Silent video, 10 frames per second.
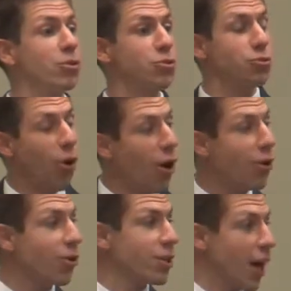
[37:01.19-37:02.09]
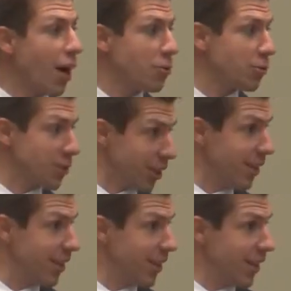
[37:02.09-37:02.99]
stronger
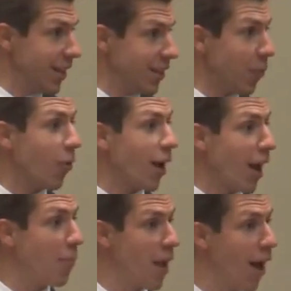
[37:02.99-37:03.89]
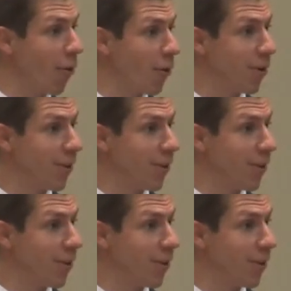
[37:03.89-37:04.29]
doctrinally than what I am now.